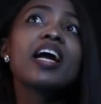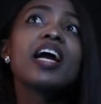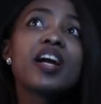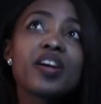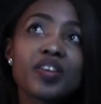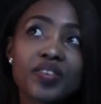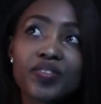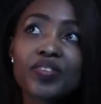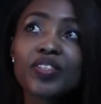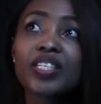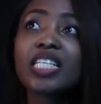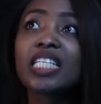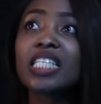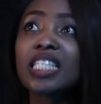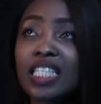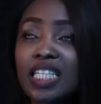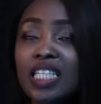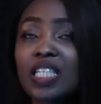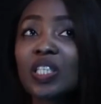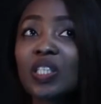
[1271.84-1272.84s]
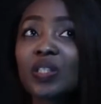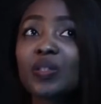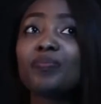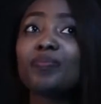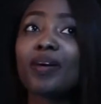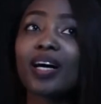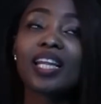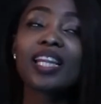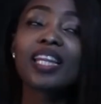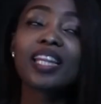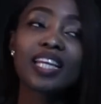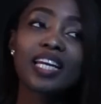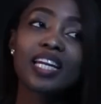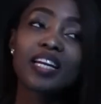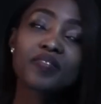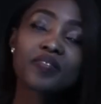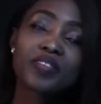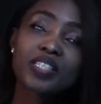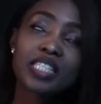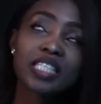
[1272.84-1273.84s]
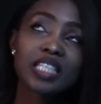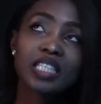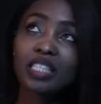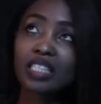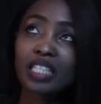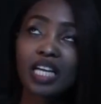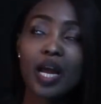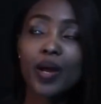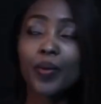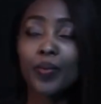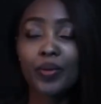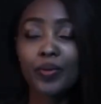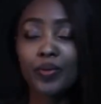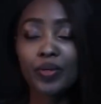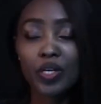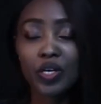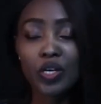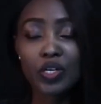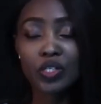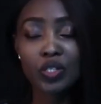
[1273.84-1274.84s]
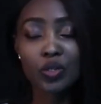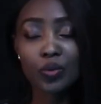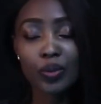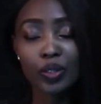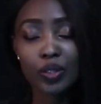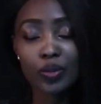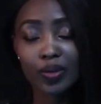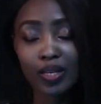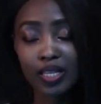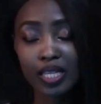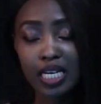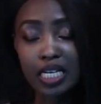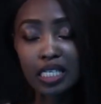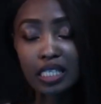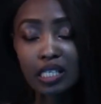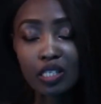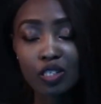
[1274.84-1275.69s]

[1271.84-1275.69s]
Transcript: every single month and every single day we're rehearsing, we're doing theater.